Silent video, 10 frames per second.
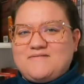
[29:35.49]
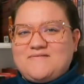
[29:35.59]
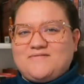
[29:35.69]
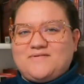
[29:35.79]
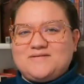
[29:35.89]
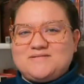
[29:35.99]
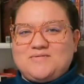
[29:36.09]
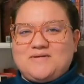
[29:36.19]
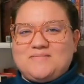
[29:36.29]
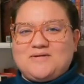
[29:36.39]
favorite
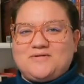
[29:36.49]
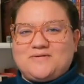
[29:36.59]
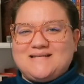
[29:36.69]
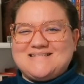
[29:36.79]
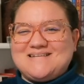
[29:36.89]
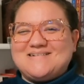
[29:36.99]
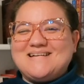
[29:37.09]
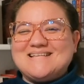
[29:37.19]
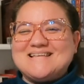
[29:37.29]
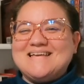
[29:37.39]
spooky middle grade
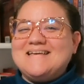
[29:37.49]
series.